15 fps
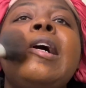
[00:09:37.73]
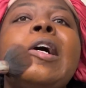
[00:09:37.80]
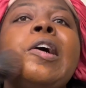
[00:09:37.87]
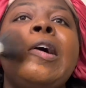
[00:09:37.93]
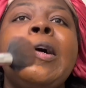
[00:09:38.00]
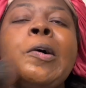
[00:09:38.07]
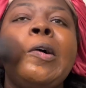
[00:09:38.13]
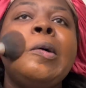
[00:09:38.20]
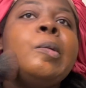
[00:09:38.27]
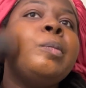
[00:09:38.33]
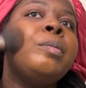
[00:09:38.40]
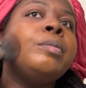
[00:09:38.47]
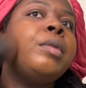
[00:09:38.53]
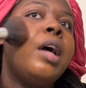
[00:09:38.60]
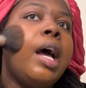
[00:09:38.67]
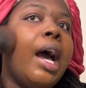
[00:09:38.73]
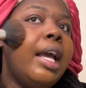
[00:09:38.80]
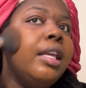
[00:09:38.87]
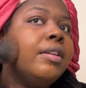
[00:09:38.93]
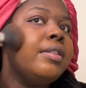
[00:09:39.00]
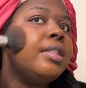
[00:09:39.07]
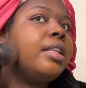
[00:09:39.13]
I
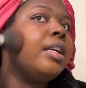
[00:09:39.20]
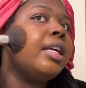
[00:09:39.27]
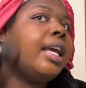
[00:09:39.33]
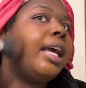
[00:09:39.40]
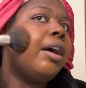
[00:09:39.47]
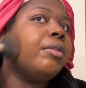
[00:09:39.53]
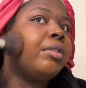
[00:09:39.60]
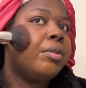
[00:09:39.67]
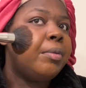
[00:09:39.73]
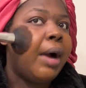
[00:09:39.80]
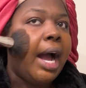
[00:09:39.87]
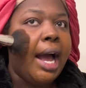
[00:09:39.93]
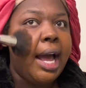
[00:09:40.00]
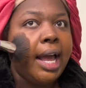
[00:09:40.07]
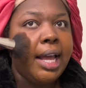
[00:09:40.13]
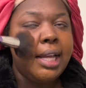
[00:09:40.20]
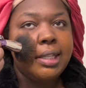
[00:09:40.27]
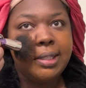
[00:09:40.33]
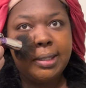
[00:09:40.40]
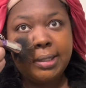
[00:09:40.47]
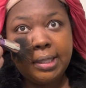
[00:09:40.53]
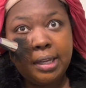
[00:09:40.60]
used to get on the
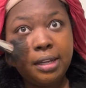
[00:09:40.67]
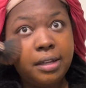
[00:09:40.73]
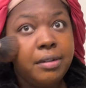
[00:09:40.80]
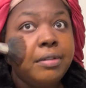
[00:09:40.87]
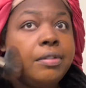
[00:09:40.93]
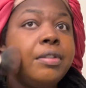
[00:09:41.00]
rides and stuff,